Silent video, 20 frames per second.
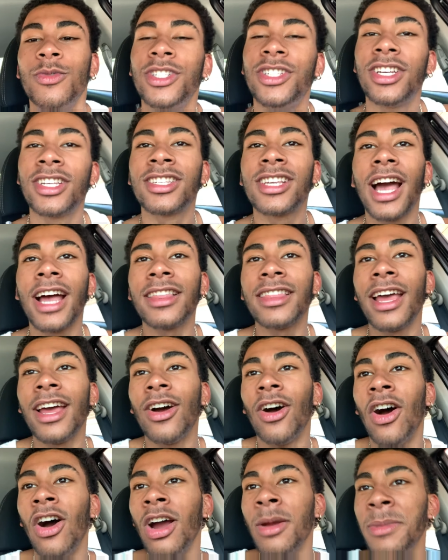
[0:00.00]
just got
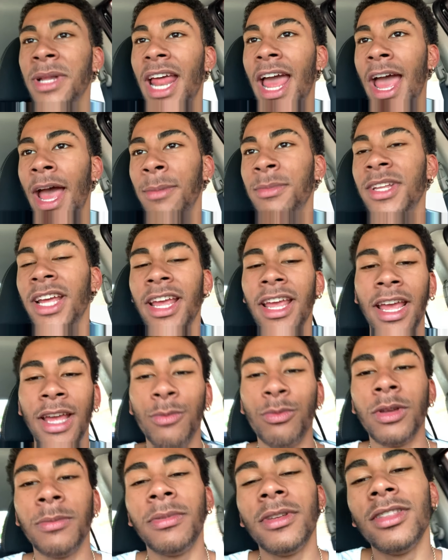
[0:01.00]
that arm and ab day
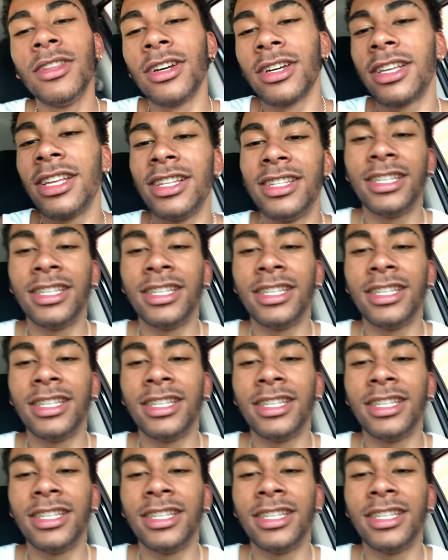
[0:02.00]
and we be looking